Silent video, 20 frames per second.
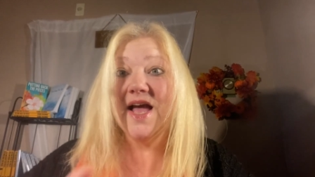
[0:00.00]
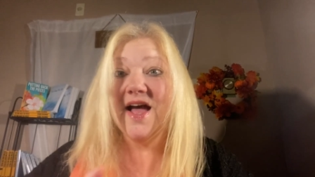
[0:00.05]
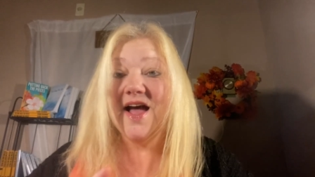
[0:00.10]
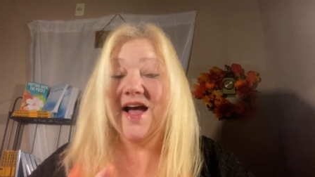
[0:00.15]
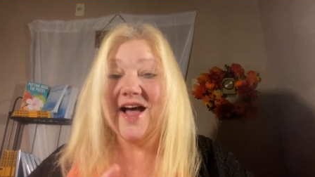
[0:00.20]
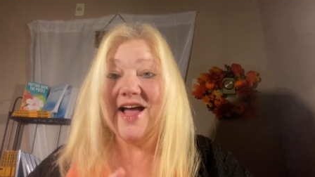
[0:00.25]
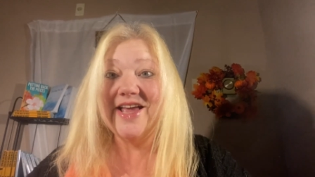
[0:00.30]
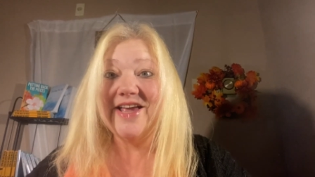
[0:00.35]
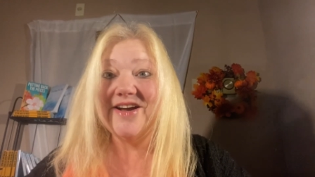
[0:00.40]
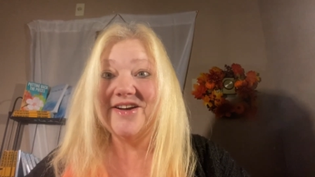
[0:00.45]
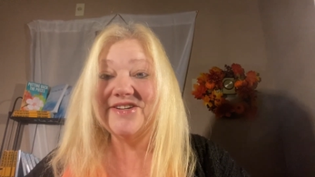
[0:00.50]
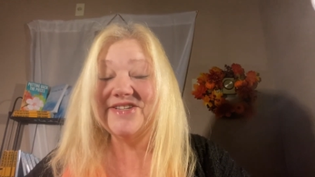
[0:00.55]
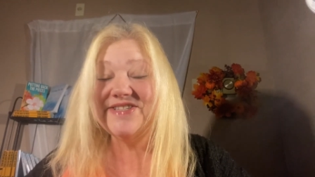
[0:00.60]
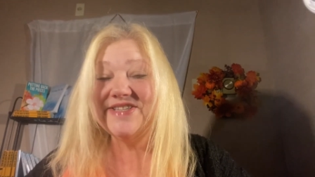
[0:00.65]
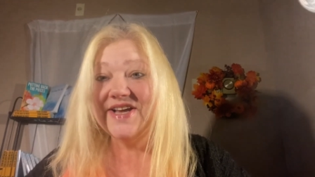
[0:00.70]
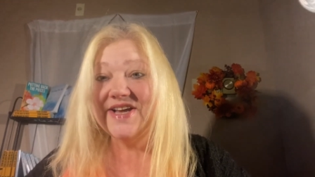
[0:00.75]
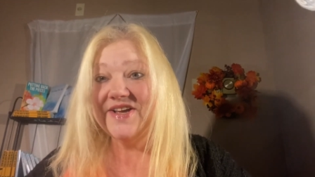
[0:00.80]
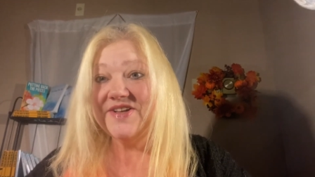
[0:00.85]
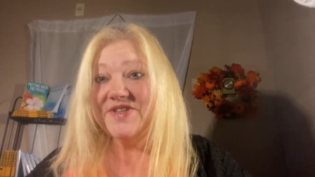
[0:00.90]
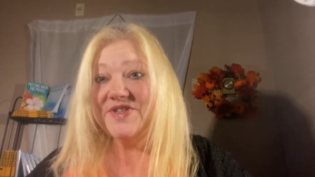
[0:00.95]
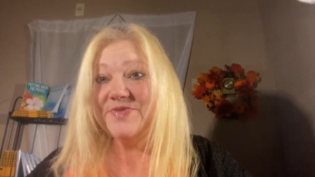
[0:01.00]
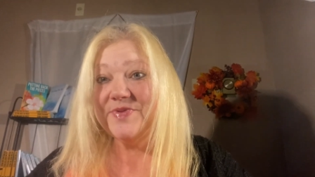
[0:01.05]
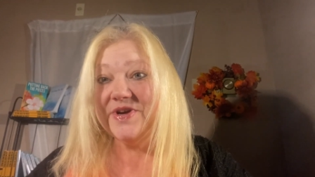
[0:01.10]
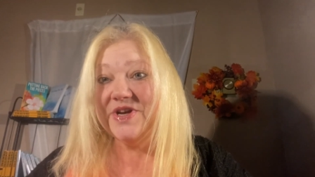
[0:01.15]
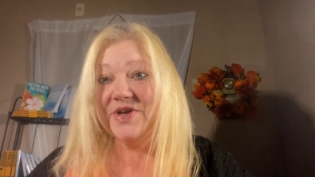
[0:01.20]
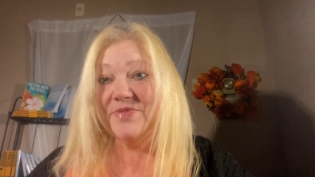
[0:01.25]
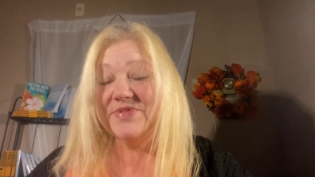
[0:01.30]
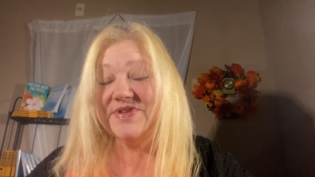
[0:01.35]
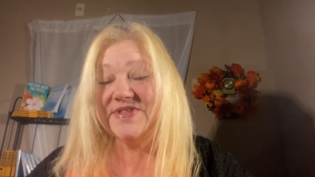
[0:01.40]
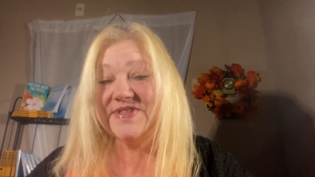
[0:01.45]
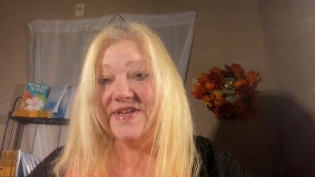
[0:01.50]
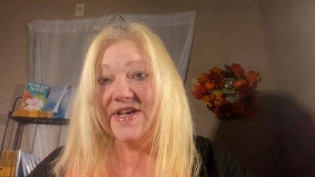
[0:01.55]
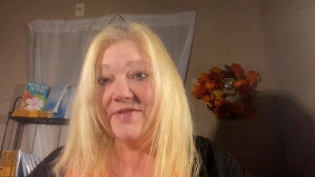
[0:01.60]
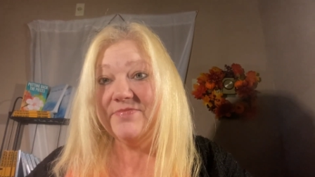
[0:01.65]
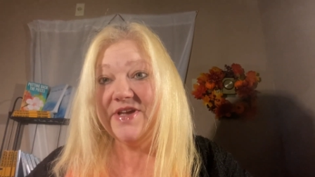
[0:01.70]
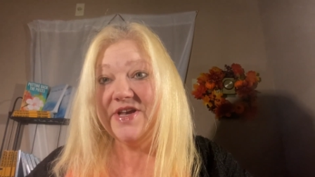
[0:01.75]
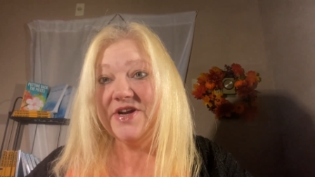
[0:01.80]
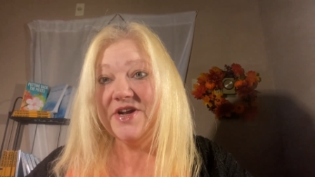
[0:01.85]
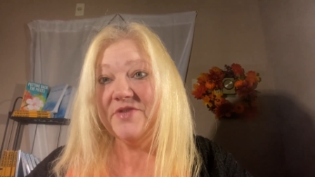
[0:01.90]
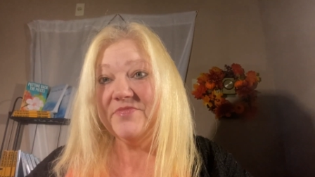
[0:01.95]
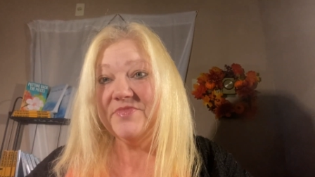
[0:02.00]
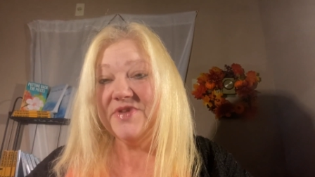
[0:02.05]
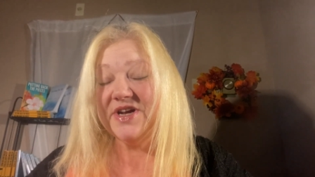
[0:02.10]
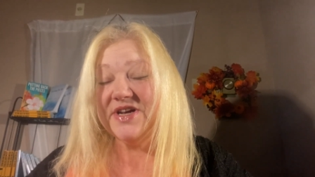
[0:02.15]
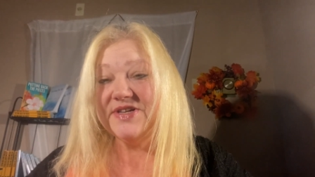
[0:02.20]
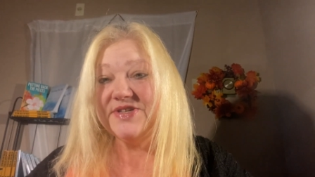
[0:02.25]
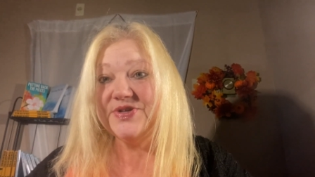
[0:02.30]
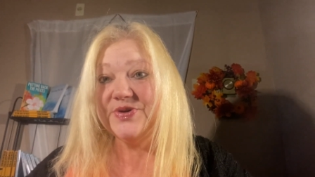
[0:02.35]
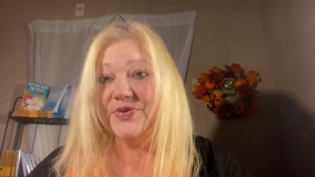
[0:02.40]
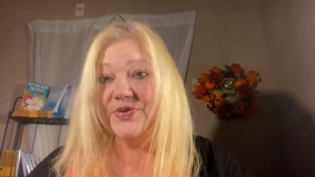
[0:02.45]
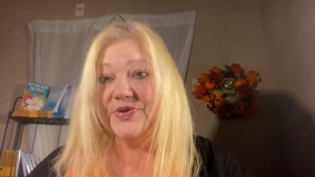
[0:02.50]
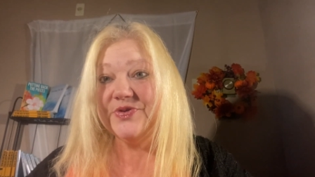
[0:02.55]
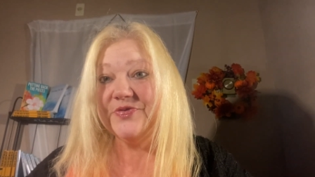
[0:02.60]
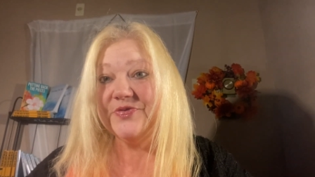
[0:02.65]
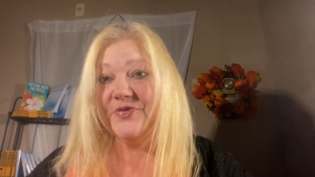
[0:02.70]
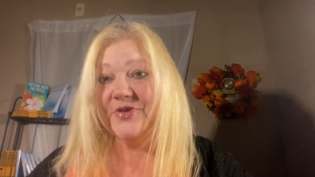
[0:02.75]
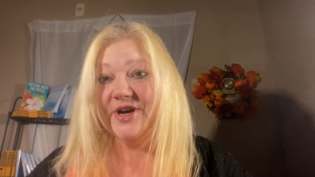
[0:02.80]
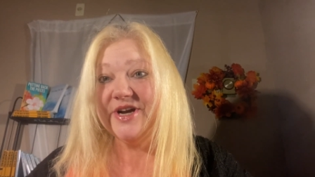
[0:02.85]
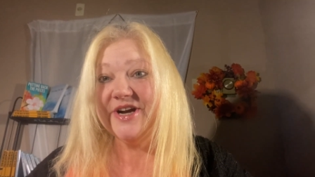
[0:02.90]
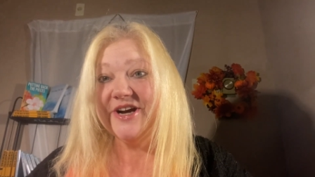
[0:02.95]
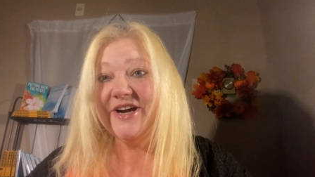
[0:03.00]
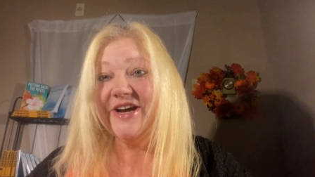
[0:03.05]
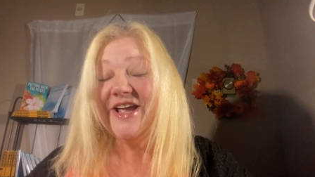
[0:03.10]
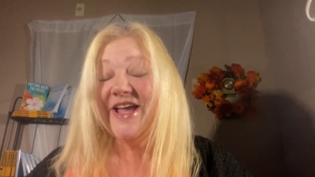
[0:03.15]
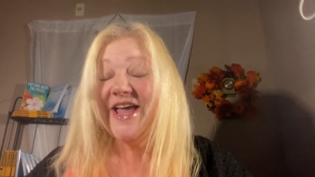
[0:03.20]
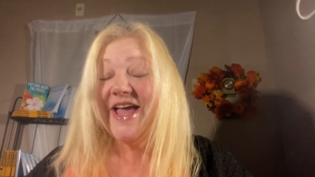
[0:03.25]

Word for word: Hi, Air Signs. My name is Debbie, and I'm an intuitive reader.